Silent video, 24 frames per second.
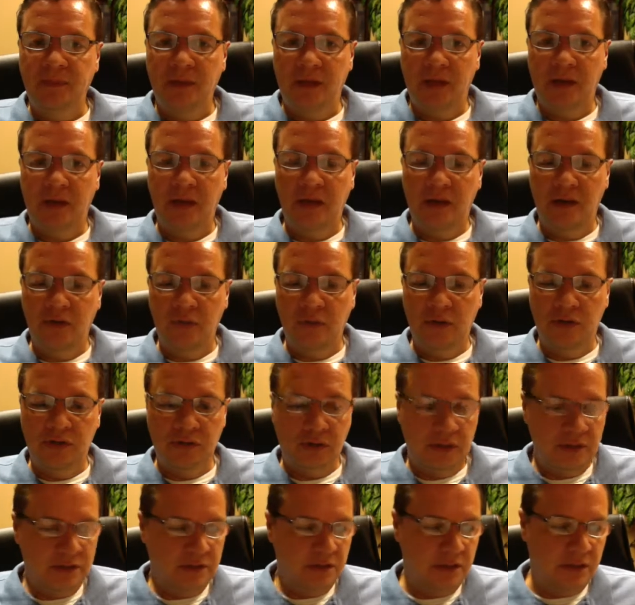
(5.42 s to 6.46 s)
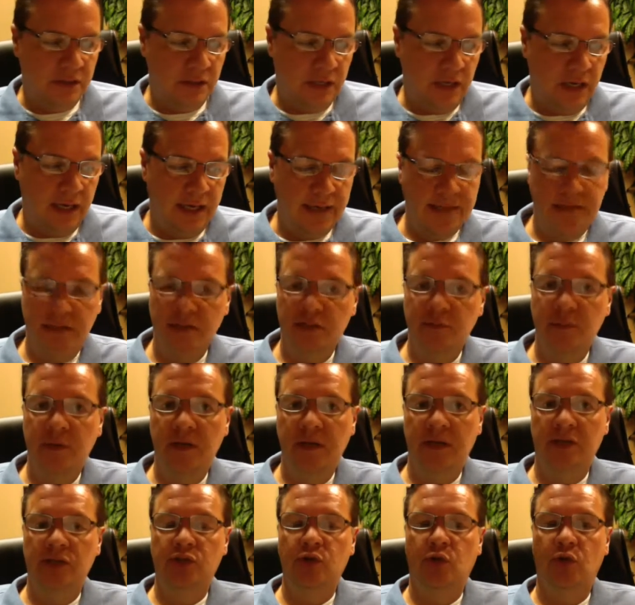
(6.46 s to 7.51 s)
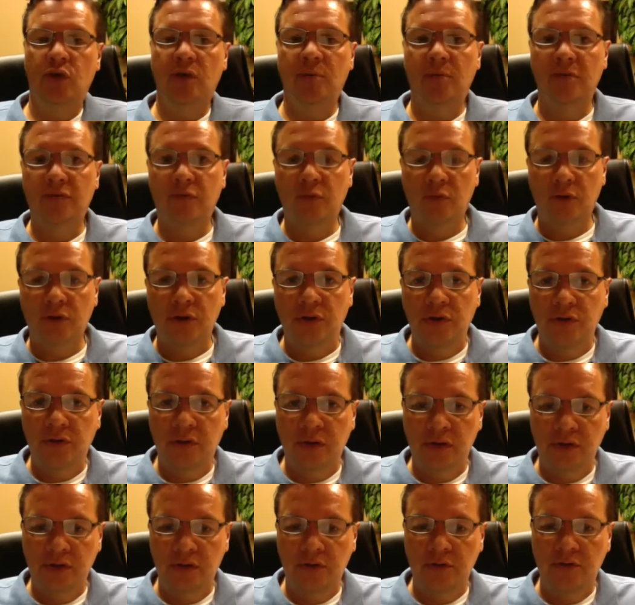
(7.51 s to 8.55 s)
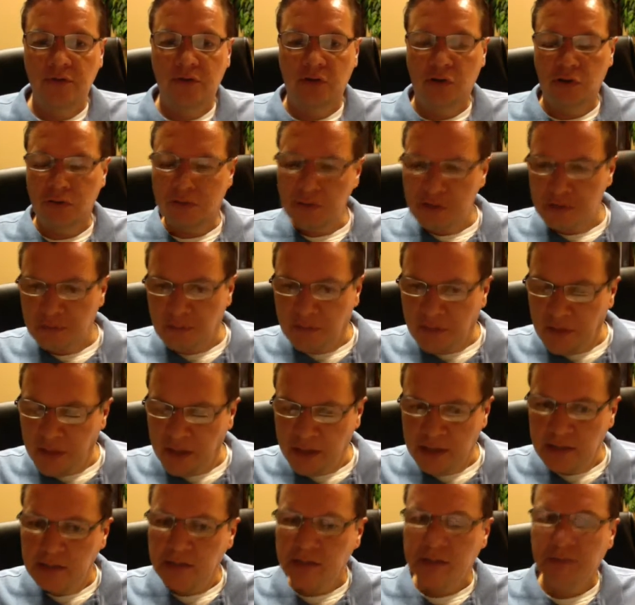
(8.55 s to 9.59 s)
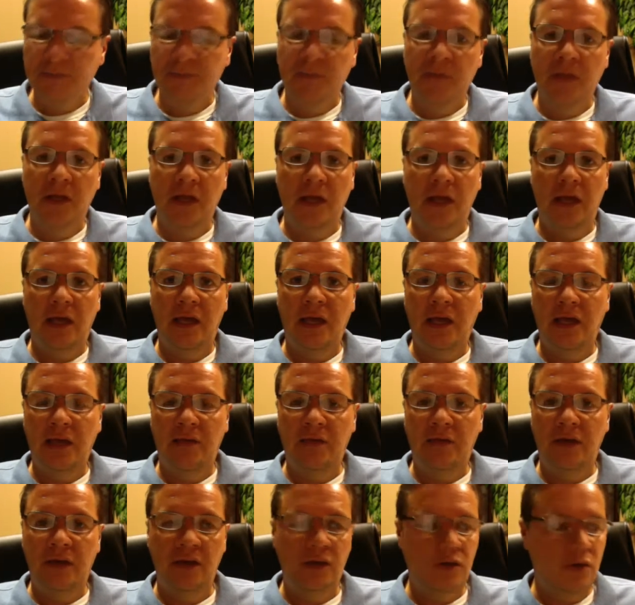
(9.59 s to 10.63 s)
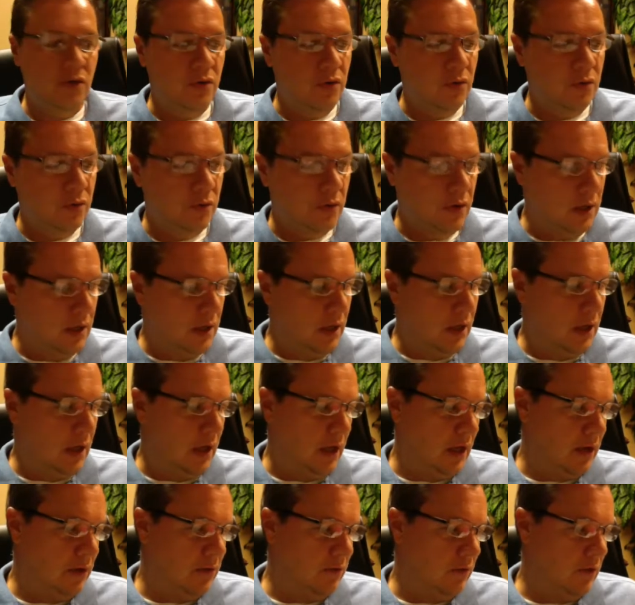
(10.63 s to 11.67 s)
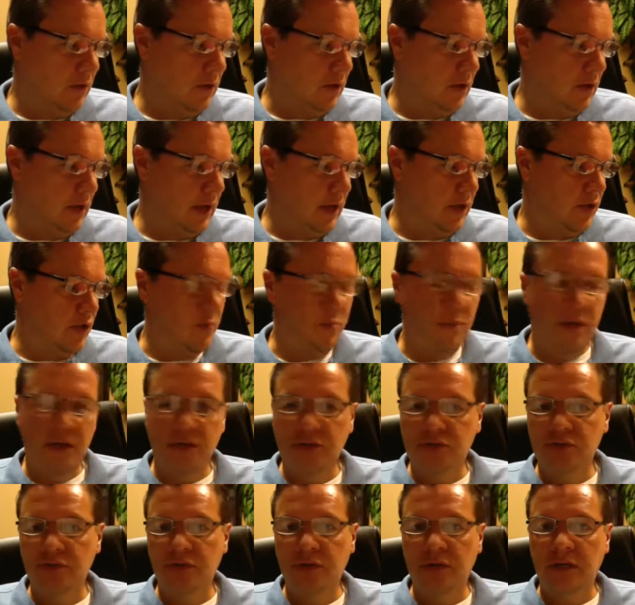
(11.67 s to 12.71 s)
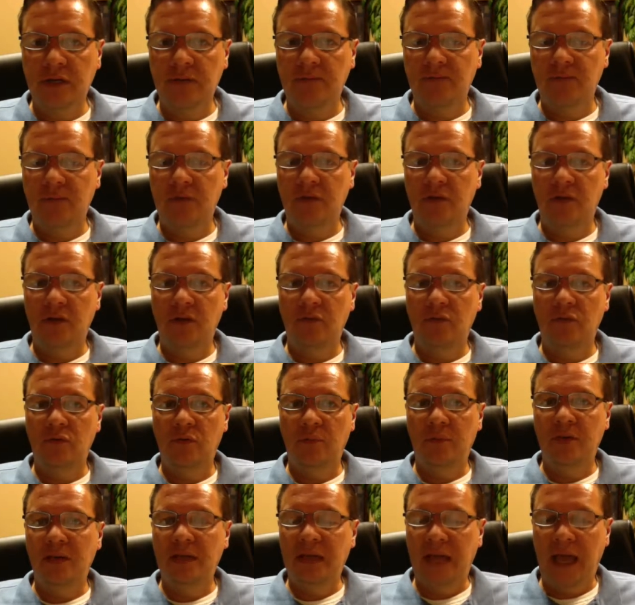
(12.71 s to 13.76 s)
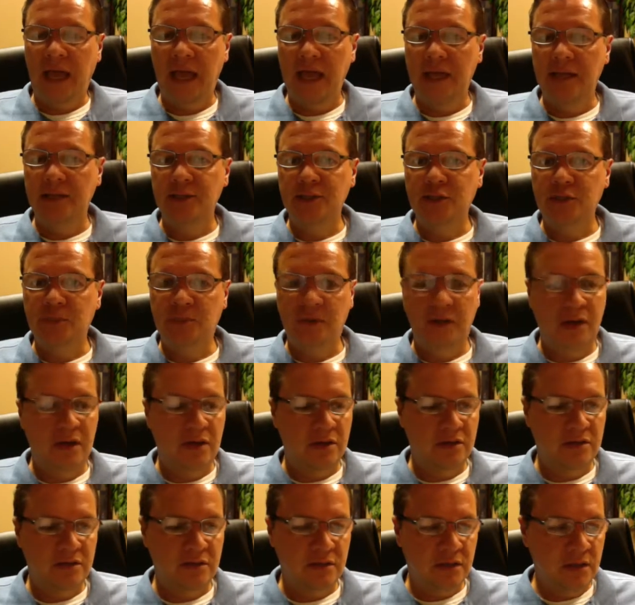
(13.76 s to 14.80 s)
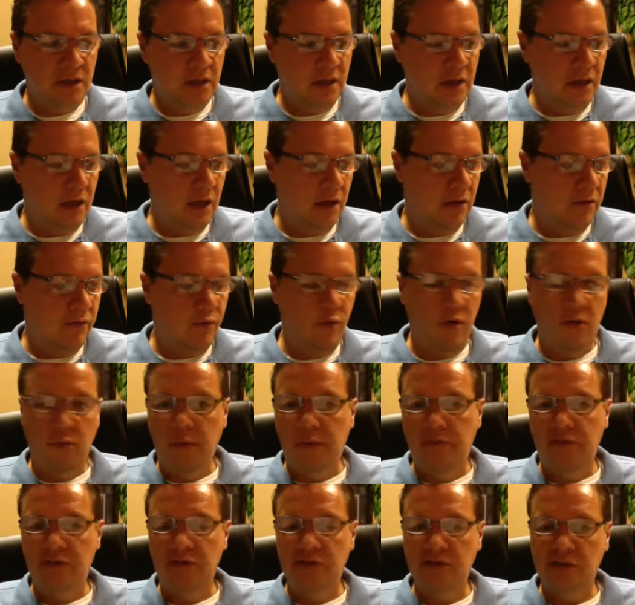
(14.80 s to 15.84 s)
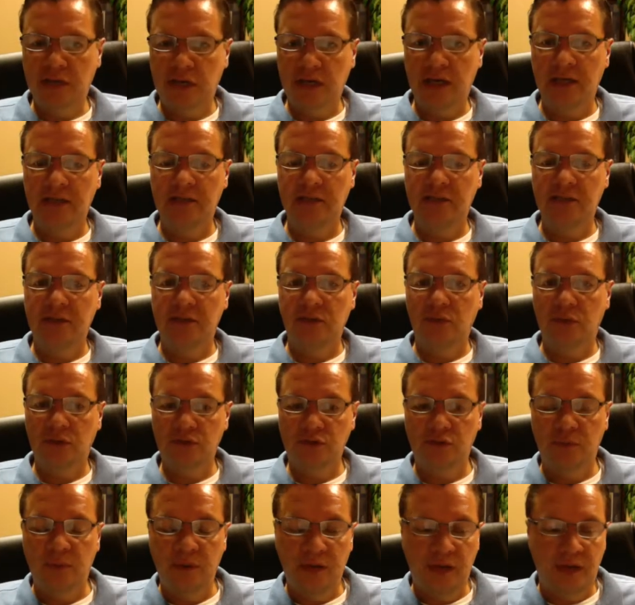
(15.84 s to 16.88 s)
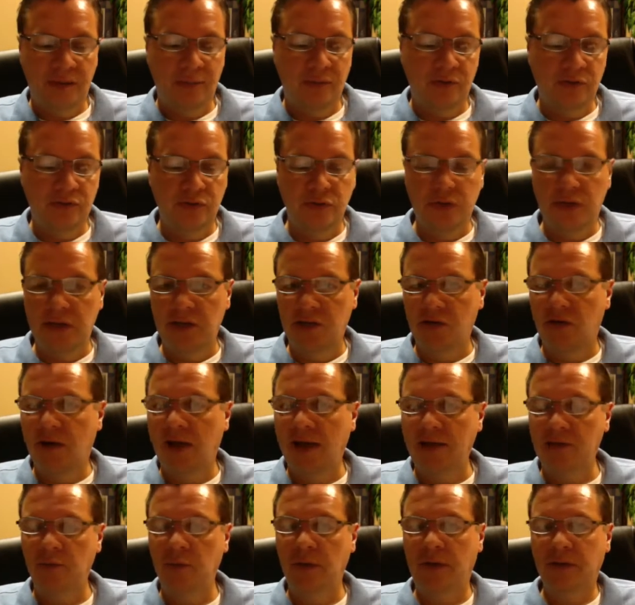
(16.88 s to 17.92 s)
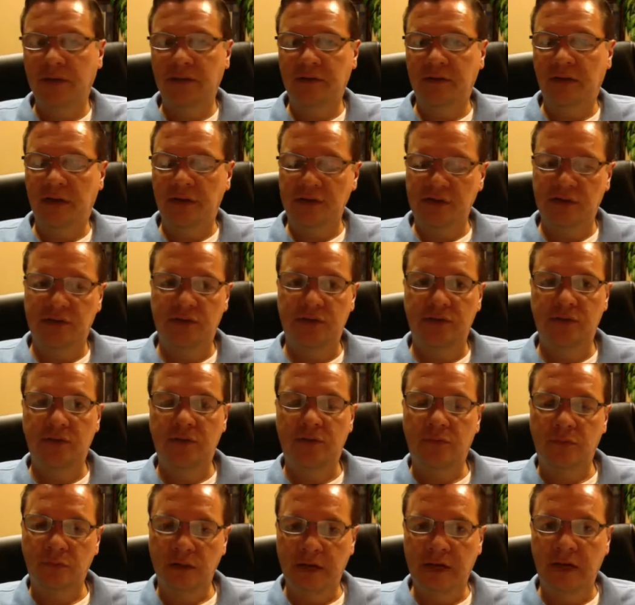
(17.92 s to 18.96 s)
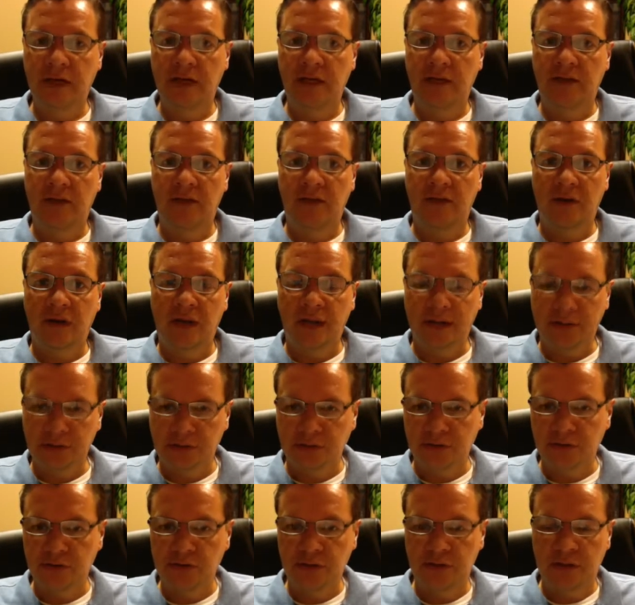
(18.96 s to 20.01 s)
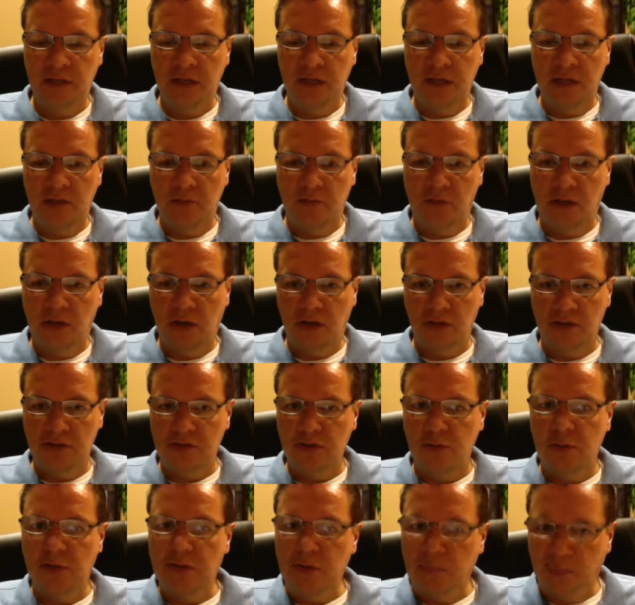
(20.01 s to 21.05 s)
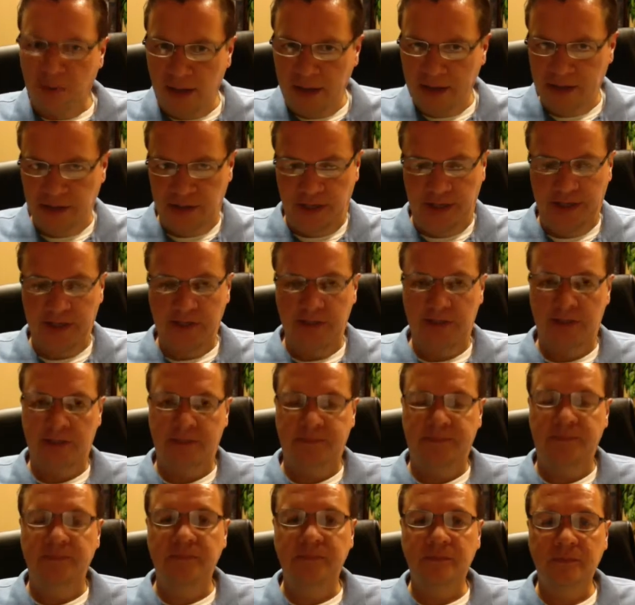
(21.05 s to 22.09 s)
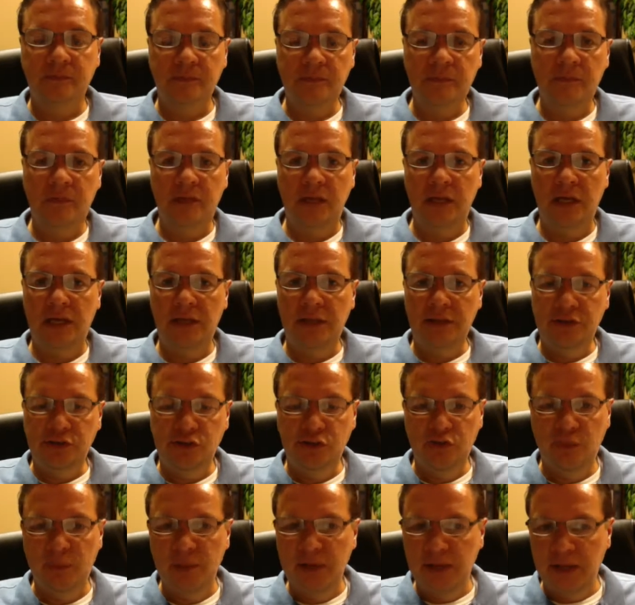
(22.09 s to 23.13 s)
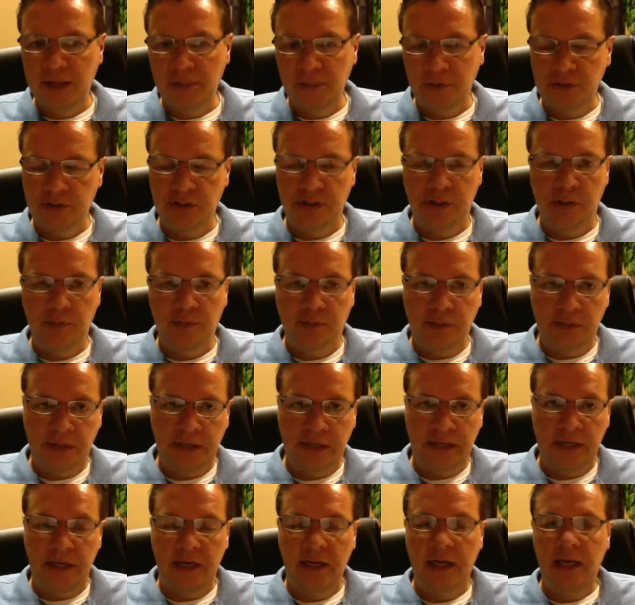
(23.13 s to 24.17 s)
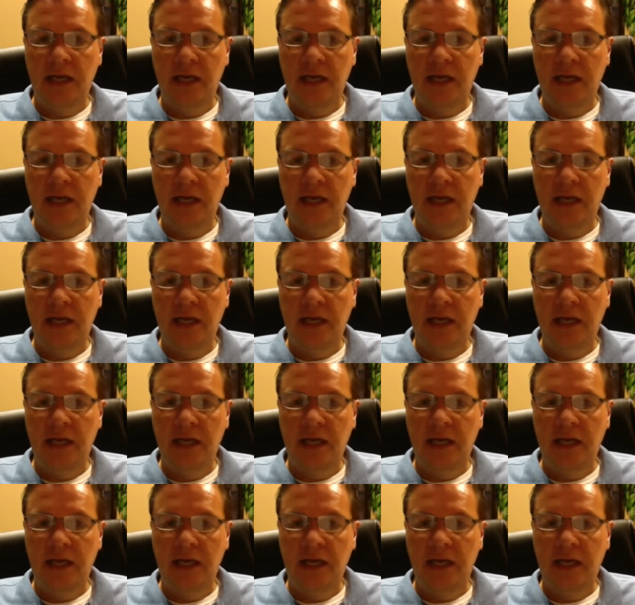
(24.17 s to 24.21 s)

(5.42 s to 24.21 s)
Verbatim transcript: and we trust that the class has been enjoyable for you, that you've learned some things and that you uh, your ministry will be enhanced because of what we've discussed and what you've been able to interact with, not just in the reading and in the lectures, but also in the projects uh, that you've been able to complete.